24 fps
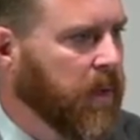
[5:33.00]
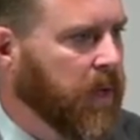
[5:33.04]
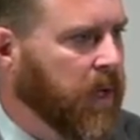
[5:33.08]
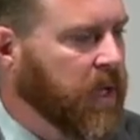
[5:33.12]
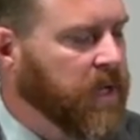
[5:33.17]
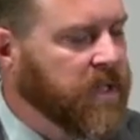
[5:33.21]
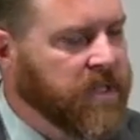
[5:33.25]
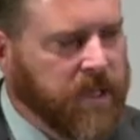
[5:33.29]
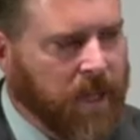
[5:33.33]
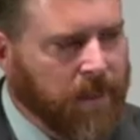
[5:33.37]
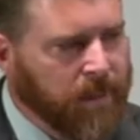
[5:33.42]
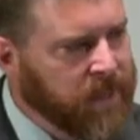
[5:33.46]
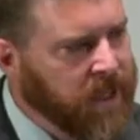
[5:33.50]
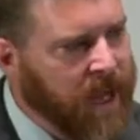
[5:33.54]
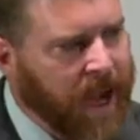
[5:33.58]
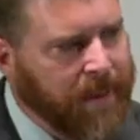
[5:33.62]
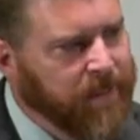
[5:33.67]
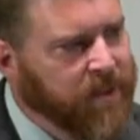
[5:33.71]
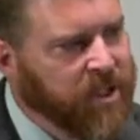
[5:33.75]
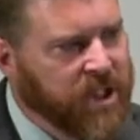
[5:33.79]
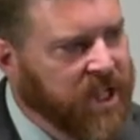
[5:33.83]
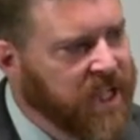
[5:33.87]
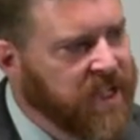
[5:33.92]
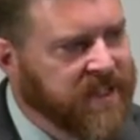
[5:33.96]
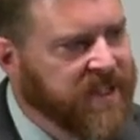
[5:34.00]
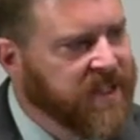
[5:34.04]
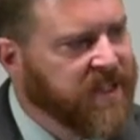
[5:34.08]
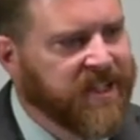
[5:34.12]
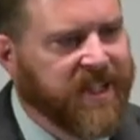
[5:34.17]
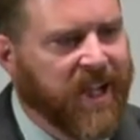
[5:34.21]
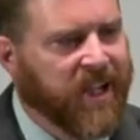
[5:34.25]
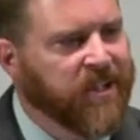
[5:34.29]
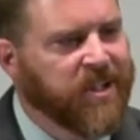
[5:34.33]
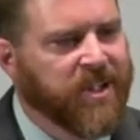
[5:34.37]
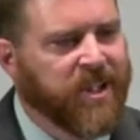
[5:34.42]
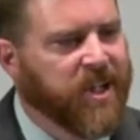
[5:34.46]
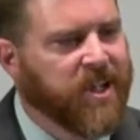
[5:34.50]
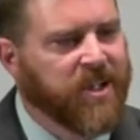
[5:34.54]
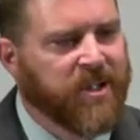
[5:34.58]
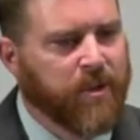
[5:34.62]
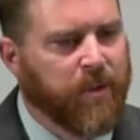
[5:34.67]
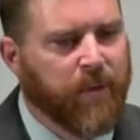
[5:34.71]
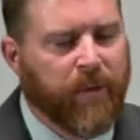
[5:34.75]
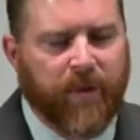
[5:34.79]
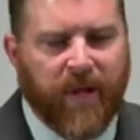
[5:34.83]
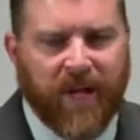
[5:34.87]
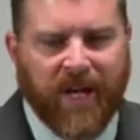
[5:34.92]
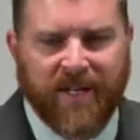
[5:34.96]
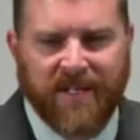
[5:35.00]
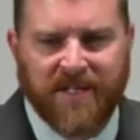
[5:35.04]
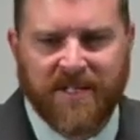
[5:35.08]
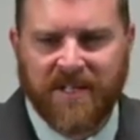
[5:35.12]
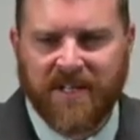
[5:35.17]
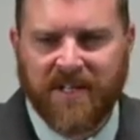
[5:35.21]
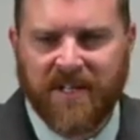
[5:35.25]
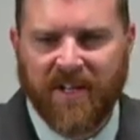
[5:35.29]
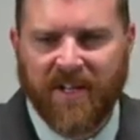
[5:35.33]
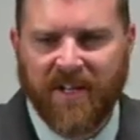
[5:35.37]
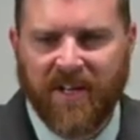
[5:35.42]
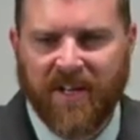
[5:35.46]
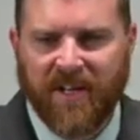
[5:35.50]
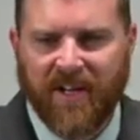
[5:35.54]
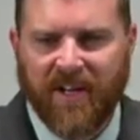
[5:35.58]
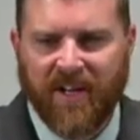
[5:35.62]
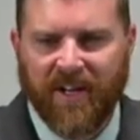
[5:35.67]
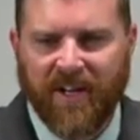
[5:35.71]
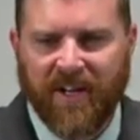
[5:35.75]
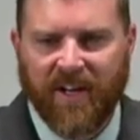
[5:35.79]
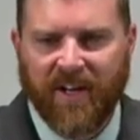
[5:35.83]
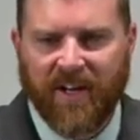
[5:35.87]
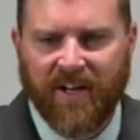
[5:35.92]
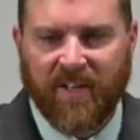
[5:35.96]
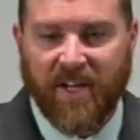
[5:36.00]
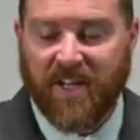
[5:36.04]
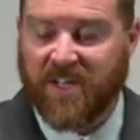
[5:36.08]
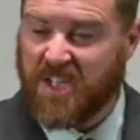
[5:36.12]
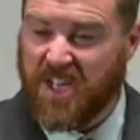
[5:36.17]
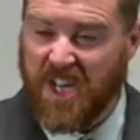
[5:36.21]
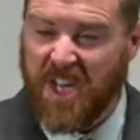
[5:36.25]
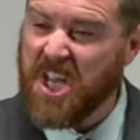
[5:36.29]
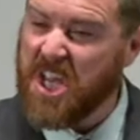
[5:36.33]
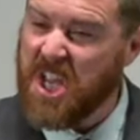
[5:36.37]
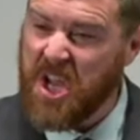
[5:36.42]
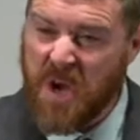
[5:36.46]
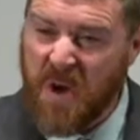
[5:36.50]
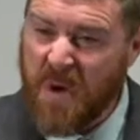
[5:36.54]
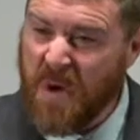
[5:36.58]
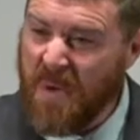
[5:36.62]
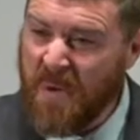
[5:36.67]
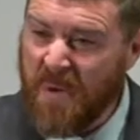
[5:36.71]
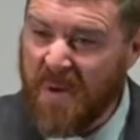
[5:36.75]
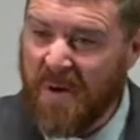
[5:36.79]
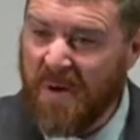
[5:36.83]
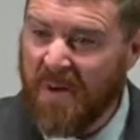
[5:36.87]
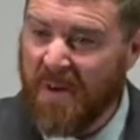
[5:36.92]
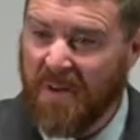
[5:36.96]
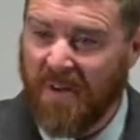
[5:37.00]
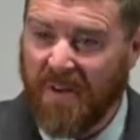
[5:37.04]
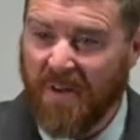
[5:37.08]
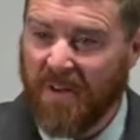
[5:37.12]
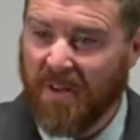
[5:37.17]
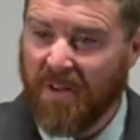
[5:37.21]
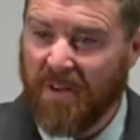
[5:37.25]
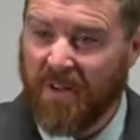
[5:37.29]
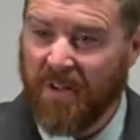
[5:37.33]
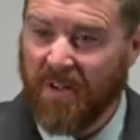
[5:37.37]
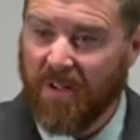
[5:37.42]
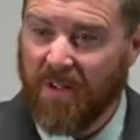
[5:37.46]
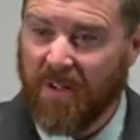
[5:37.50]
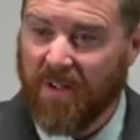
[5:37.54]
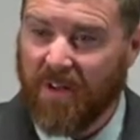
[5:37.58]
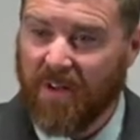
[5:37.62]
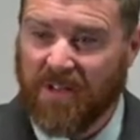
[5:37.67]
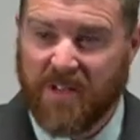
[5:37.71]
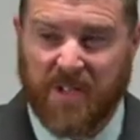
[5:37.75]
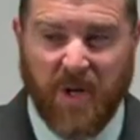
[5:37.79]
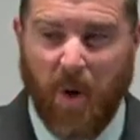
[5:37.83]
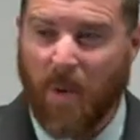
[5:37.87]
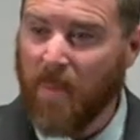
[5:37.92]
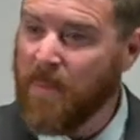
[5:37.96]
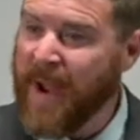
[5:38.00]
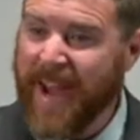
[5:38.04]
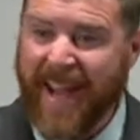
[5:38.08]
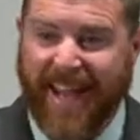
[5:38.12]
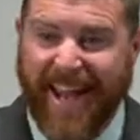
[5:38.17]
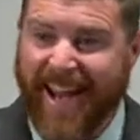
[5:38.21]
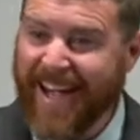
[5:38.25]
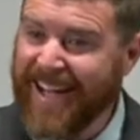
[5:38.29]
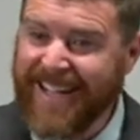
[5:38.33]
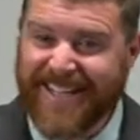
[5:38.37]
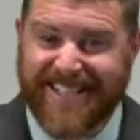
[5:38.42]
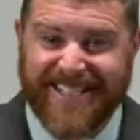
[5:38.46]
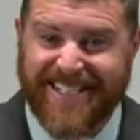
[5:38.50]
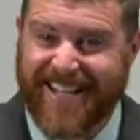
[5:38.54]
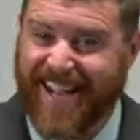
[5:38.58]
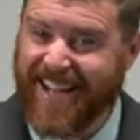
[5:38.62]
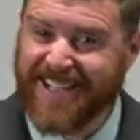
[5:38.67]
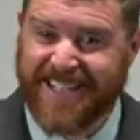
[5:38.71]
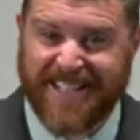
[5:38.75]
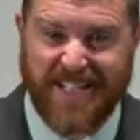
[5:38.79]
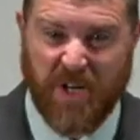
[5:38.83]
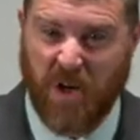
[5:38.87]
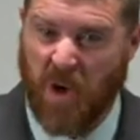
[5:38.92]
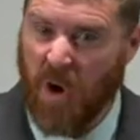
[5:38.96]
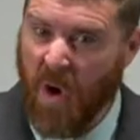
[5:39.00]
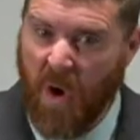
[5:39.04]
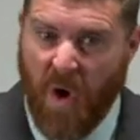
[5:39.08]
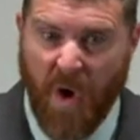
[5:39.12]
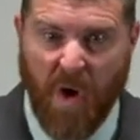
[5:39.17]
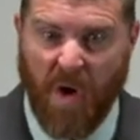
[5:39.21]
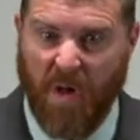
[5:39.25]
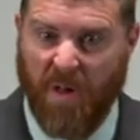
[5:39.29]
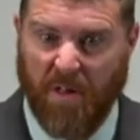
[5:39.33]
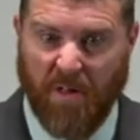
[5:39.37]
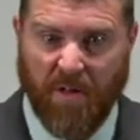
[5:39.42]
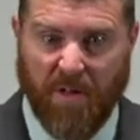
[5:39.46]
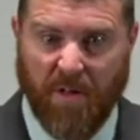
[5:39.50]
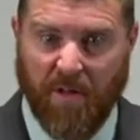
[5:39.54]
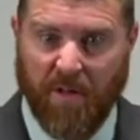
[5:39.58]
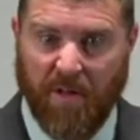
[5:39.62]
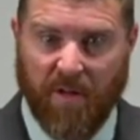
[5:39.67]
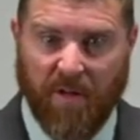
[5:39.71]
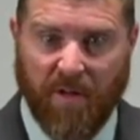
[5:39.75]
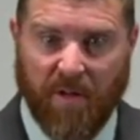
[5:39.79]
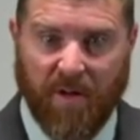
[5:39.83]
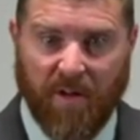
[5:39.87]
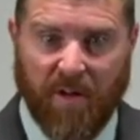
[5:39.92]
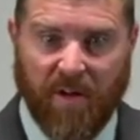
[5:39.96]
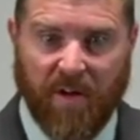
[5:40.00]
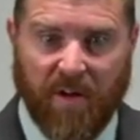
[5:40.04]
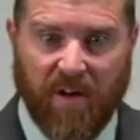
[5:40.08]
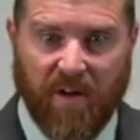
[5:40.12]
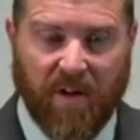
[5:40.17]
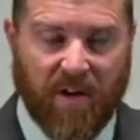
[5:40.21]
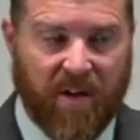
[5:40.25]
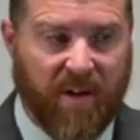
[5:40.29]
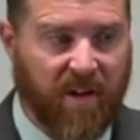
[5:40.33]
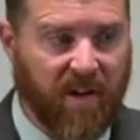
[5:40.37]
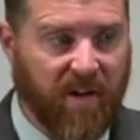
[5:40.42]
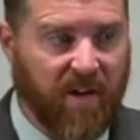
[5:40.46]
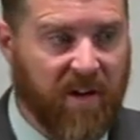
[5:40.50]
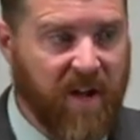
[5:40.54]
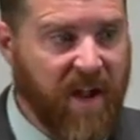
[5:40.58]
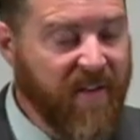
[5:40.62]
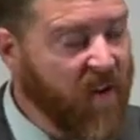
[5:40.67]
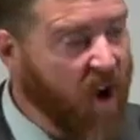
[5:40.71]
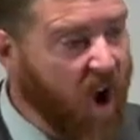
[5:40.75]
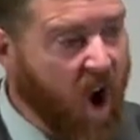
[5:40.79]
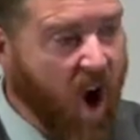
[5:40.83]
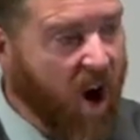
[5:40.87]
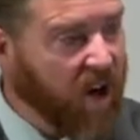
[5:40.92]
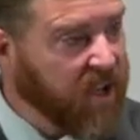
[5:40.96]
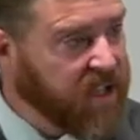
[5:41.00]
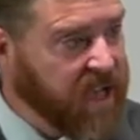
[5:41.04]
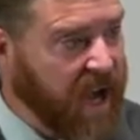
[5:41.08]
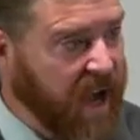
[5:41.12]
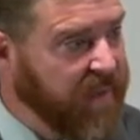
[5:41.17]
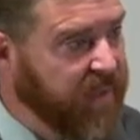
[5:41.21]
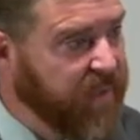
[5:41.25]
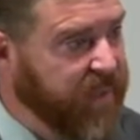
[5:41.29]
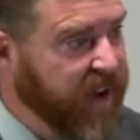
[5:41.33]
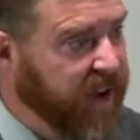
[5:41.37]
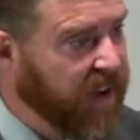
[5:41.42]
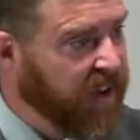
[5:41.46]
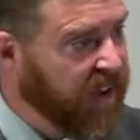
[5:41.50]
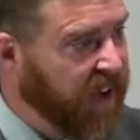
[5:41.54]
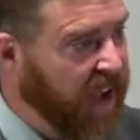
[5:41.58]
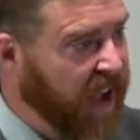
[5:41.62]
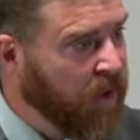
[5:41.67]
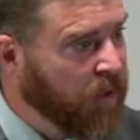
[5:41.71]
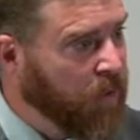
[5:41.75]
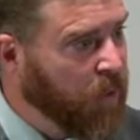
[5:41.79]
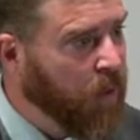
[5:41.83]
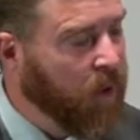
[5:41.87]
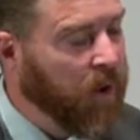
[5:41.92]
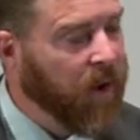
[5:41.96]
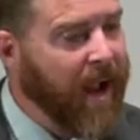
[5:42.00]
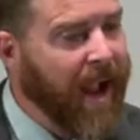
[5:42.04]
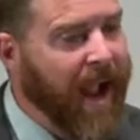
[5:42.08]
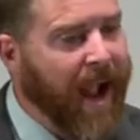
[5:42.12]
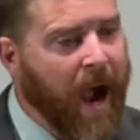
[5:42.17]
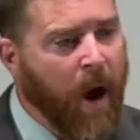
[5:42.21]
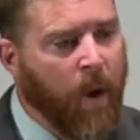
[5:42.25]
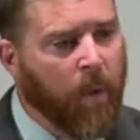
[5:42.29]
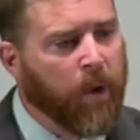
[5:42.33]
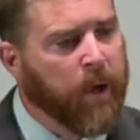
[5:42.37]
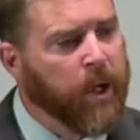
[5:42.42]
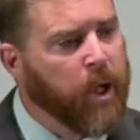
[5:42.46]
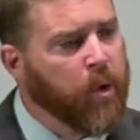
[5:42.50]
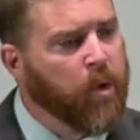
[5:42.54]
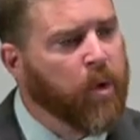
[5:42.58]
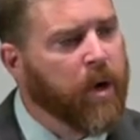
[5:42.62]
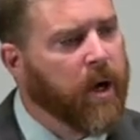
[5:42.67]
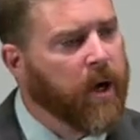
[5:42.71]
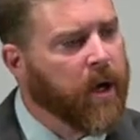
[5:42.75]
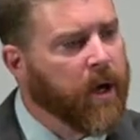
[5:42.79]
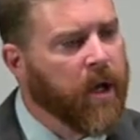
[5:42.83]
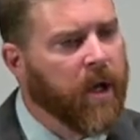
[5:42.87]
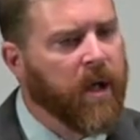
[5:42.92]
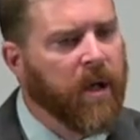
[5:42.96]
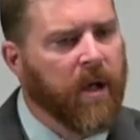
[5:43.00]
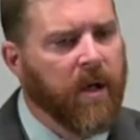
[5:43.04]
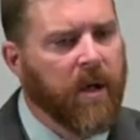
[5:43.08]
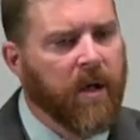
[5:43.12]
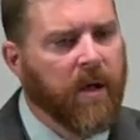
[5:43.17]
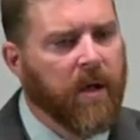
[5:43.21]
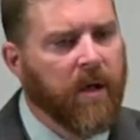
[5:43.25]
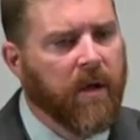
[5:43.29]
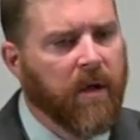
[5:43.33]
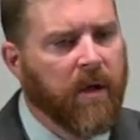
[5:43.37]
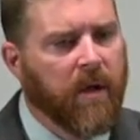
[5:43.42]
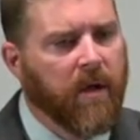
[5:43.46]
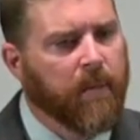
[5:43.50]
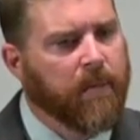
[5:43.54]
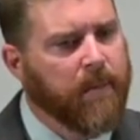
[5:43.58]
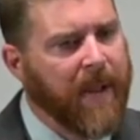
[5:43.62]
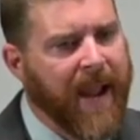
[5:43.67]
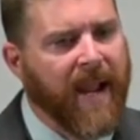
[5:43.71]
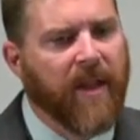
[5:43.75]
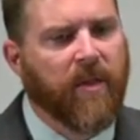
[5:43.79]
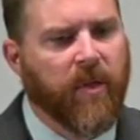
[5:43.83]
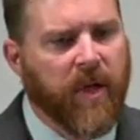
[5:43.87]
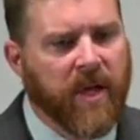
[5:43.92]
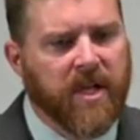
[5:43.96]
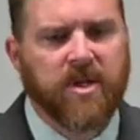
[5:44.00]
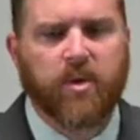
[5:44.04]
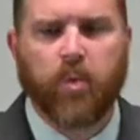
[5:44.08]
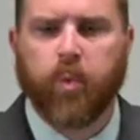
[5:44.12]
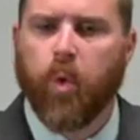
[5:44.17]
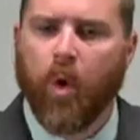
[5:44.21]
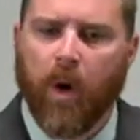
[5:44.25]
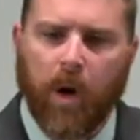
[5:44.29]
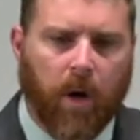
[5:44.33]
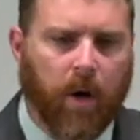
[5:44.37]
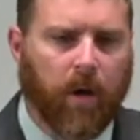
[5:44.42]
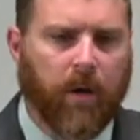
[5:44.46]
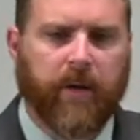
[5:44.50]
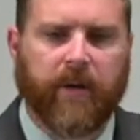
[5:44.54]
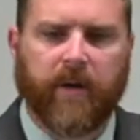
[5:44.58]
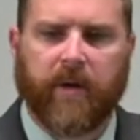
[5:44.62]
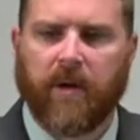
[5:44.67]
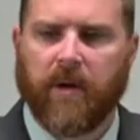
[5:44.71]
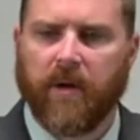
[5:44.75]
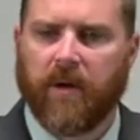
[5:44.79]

Because sometimes Jesus tells you to do things that to you don't make any sense at all. You have a hard time figuring out, Lord, how are you going to make this work?